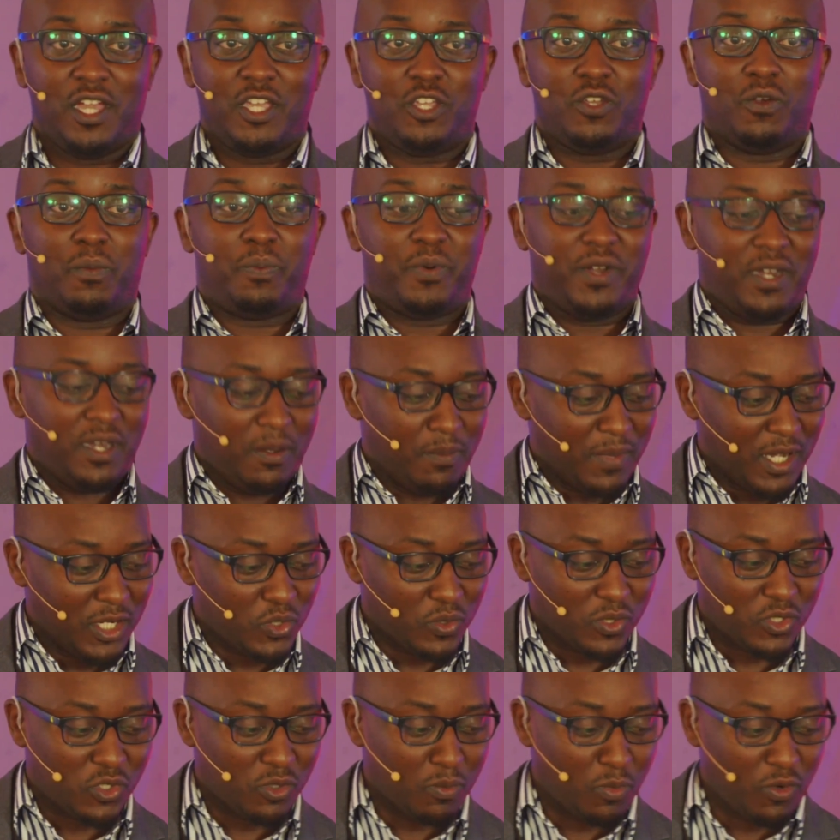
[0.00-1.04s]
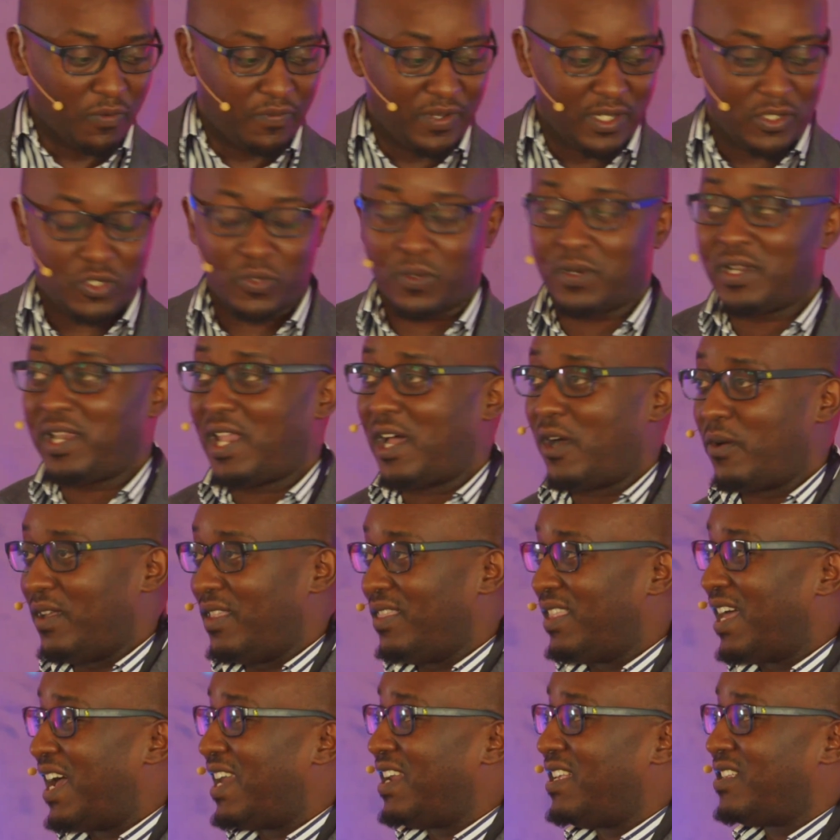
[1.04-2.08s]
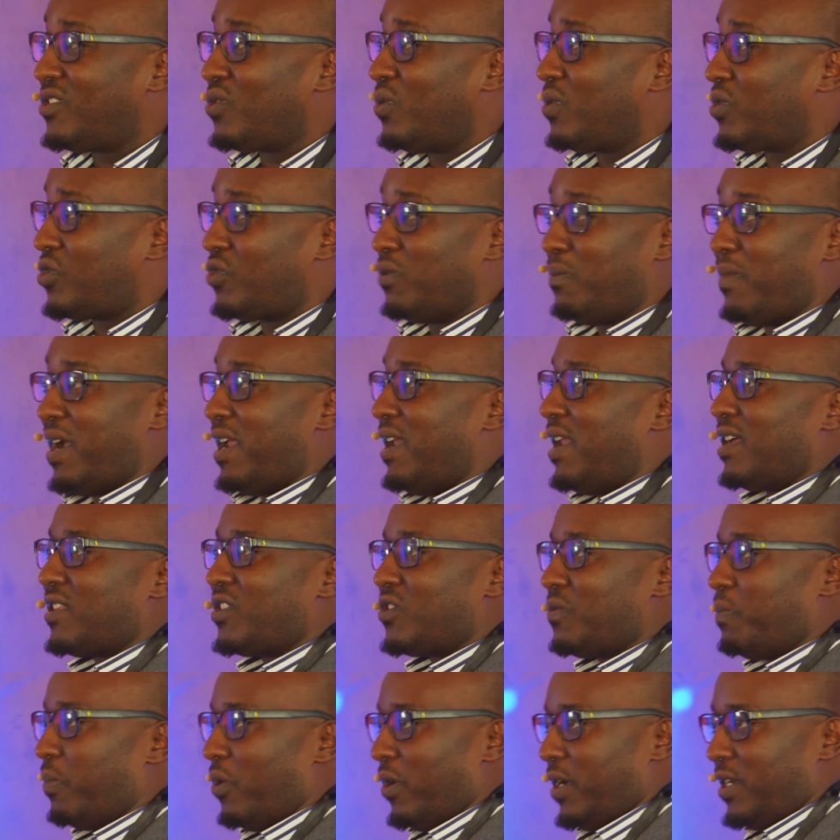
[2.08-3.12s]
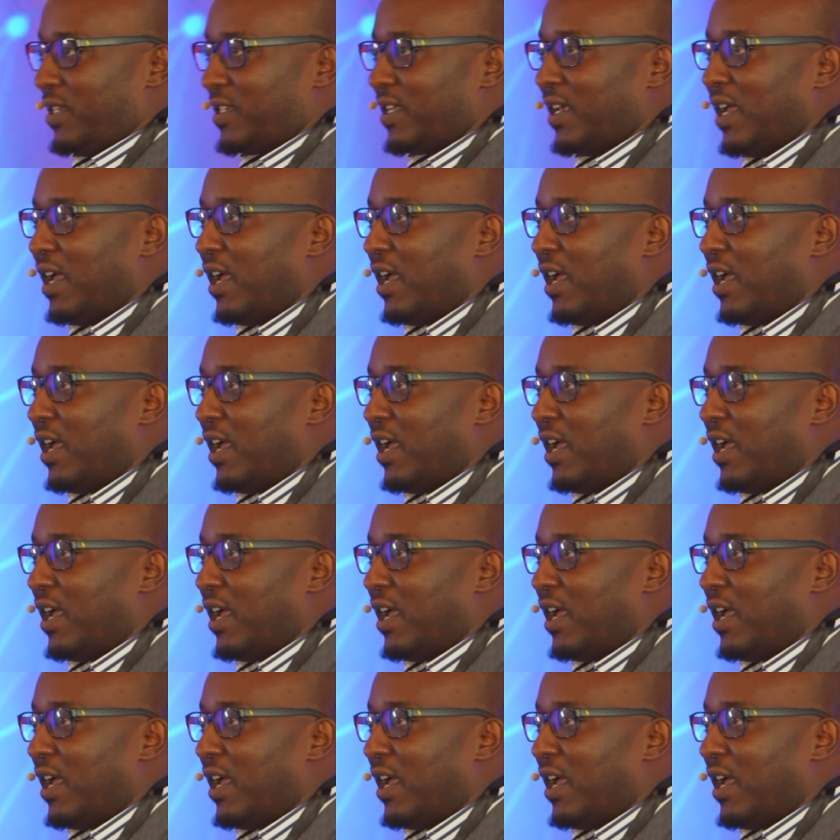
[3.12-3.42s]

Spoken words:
You're pretty much also moving to cloud. And that is also my next point.